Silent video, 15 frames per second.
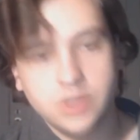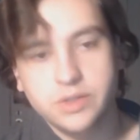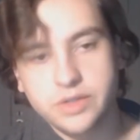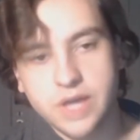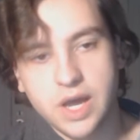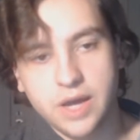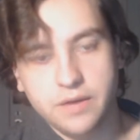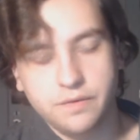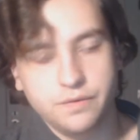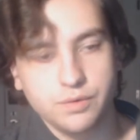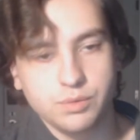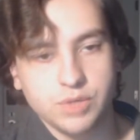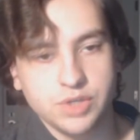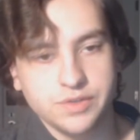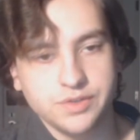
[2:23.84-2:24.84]
He died a
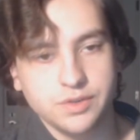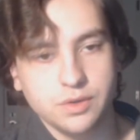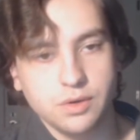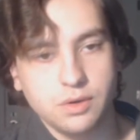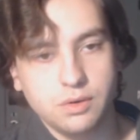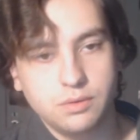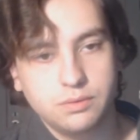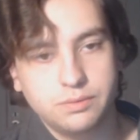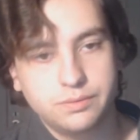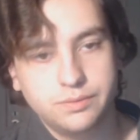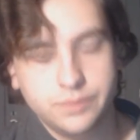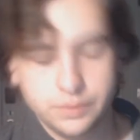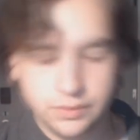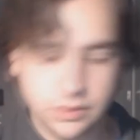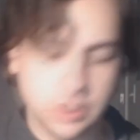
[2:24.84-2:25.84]
few months ago.
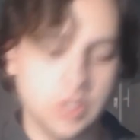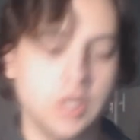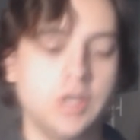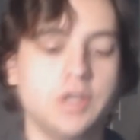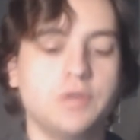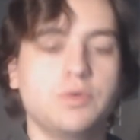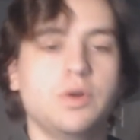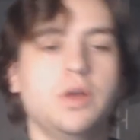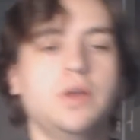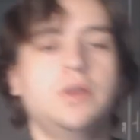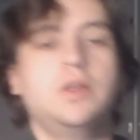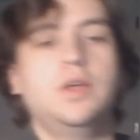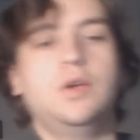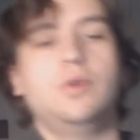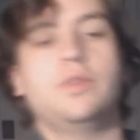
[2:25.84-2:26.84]

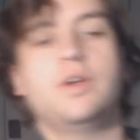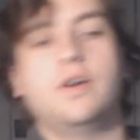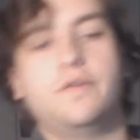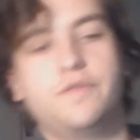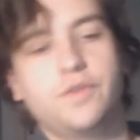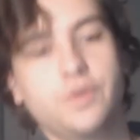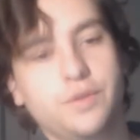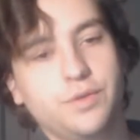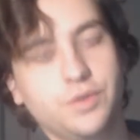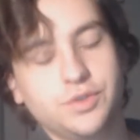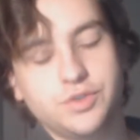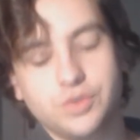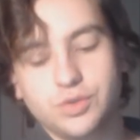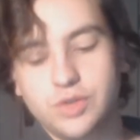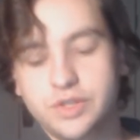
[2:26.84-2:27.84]
Anyway, without further
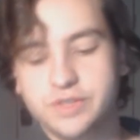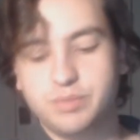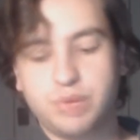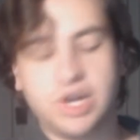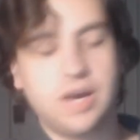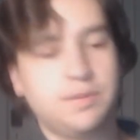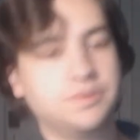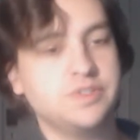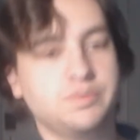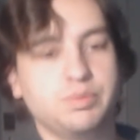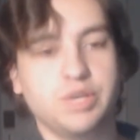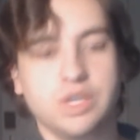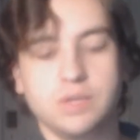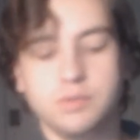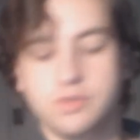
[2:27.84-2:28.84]
ado, let's pop these
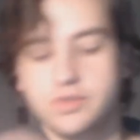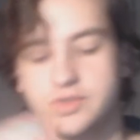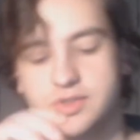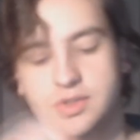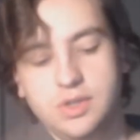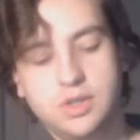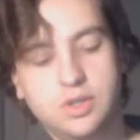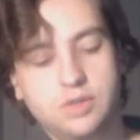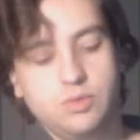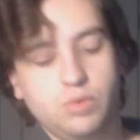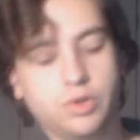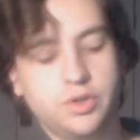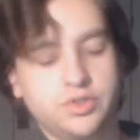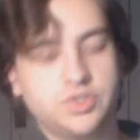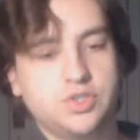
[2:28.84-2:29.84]
babies.
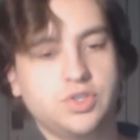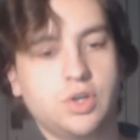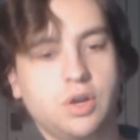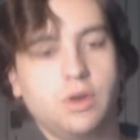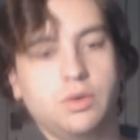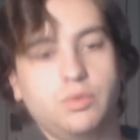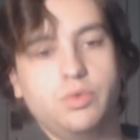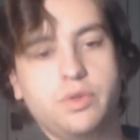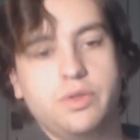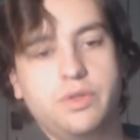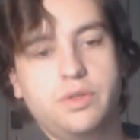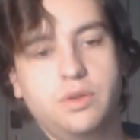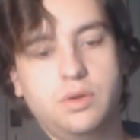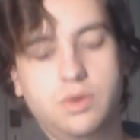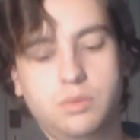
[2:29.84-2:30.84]
We're gonna start
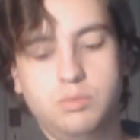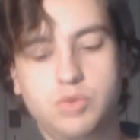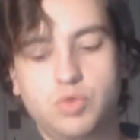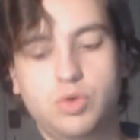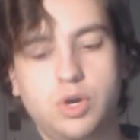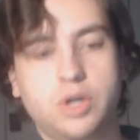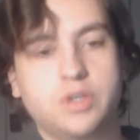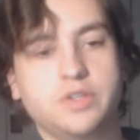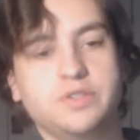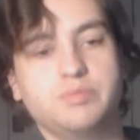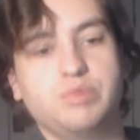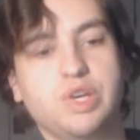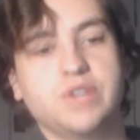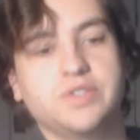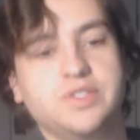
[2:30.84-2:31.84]
with Milwaukee's
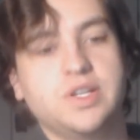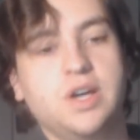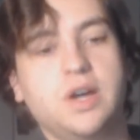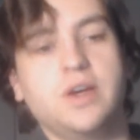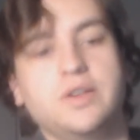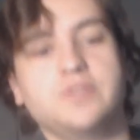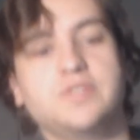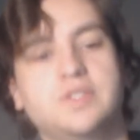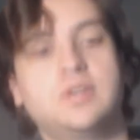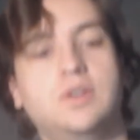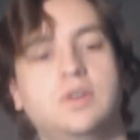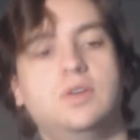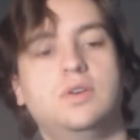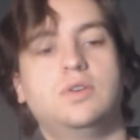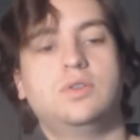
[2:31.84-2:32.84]
Best Ice.
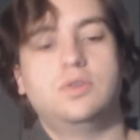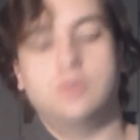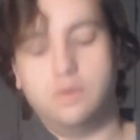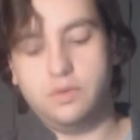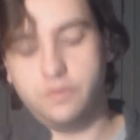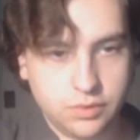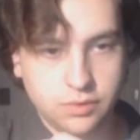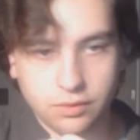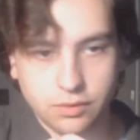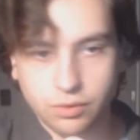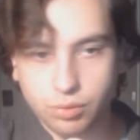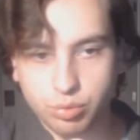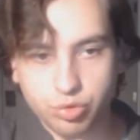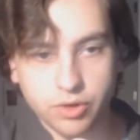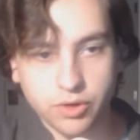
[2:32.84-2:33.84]

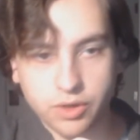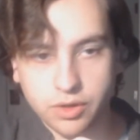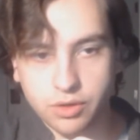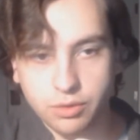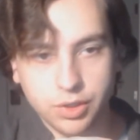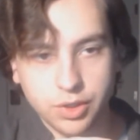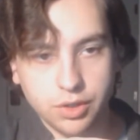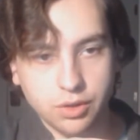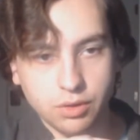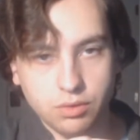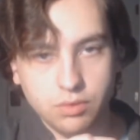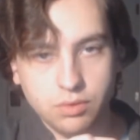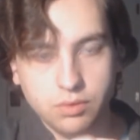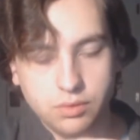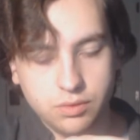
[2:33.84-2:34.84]
Oh boy, here we
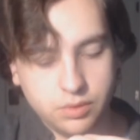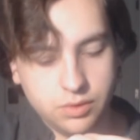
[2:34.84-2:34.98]
go.